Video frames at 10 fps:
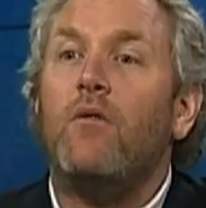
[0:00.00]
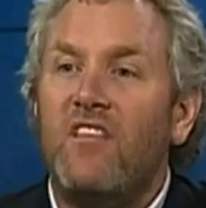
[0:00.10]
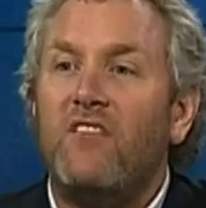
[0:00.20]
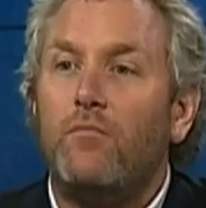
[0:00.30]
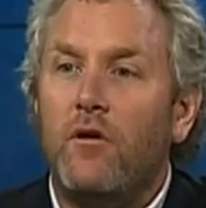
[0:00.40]

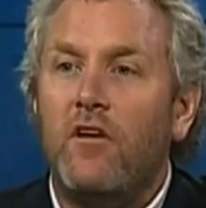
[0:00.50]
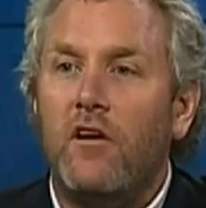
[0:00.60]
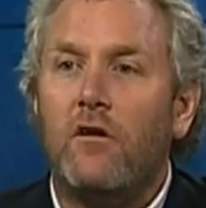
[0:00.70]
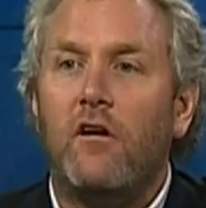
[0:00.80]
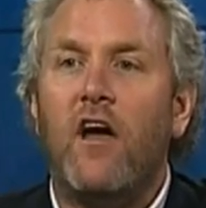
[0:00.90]
up with this
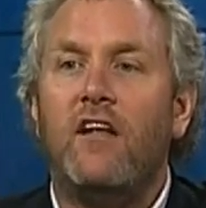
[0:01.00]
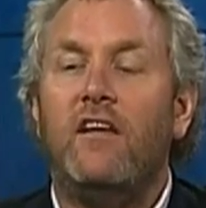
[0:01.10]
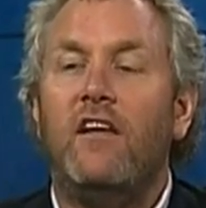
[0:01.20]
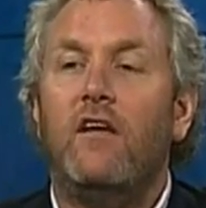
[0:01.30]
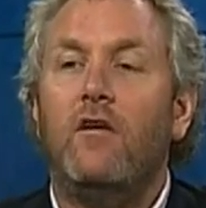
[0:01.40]
particular
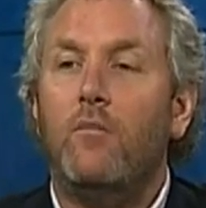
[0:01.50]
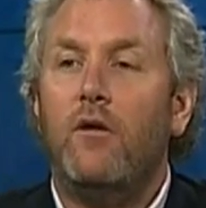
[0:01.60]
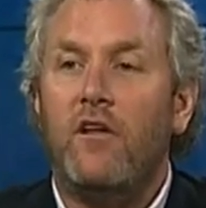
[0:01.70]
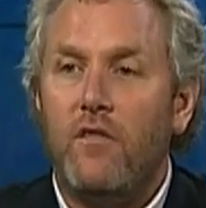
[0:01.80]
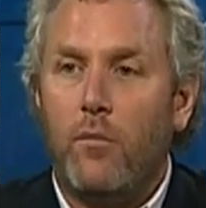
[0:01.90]
idea and
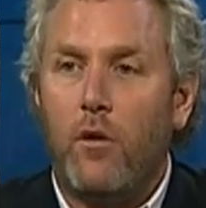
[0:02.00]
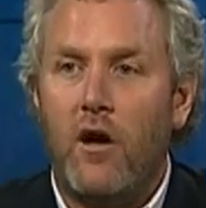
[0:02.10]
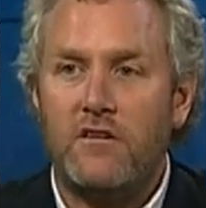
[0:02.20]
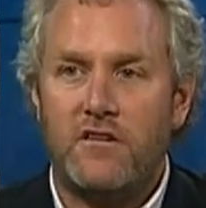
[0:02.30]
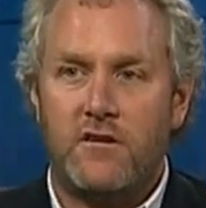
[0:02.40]
who played the
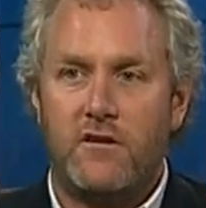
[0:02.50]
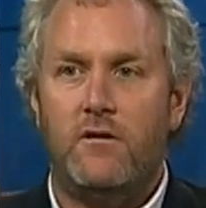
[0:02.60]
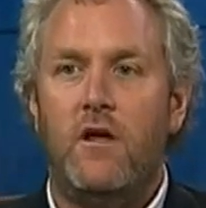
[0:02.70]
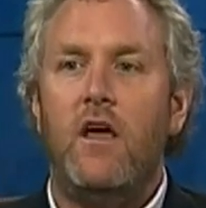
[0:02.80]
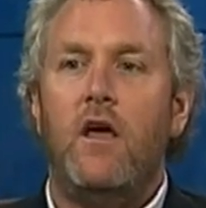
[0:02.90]

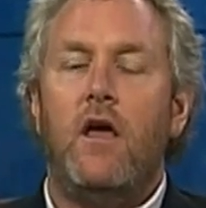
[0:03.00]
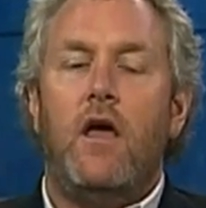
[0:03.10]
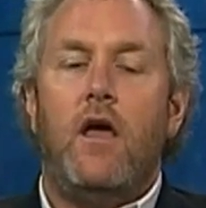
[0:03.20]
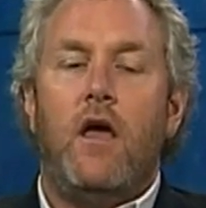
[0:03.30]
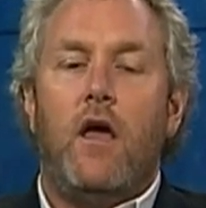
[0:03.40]
prostitute.
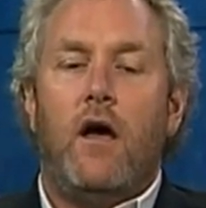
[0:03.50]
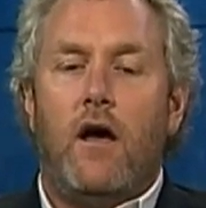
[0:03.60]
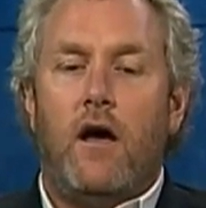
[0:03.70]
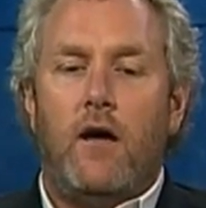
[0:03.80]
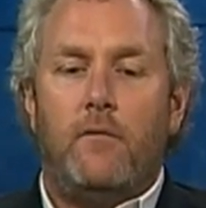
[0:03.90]

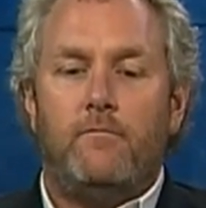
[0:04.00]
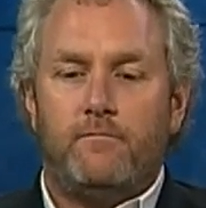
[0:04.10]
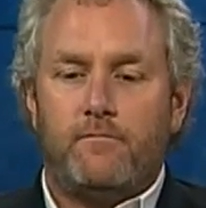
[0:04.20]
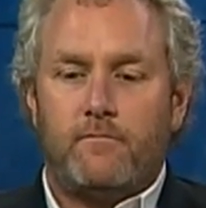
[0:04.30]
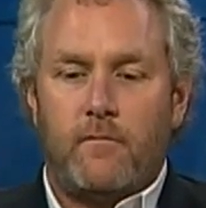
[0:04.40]
I